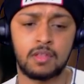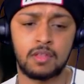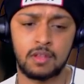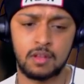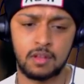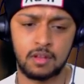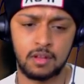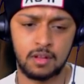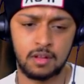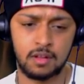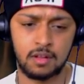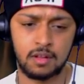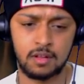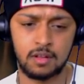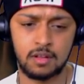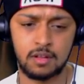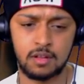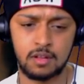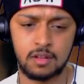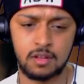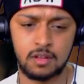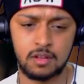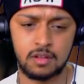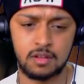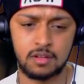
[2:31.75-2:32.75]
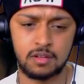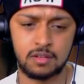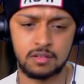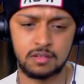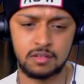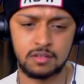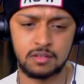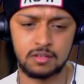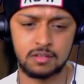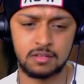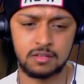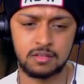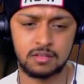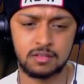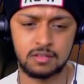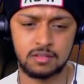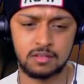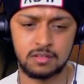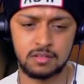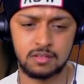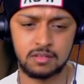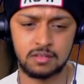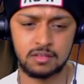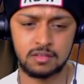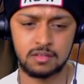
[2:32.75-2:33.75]

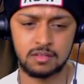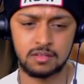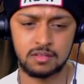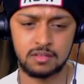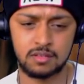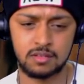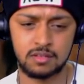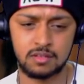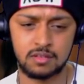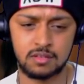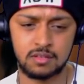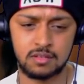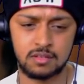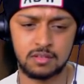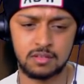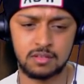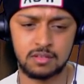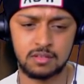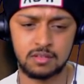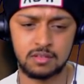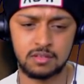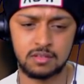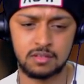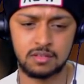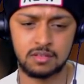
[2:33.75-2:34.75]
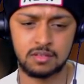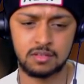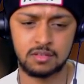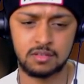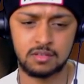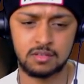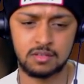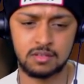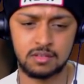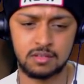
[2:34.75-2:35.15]
(not speaking)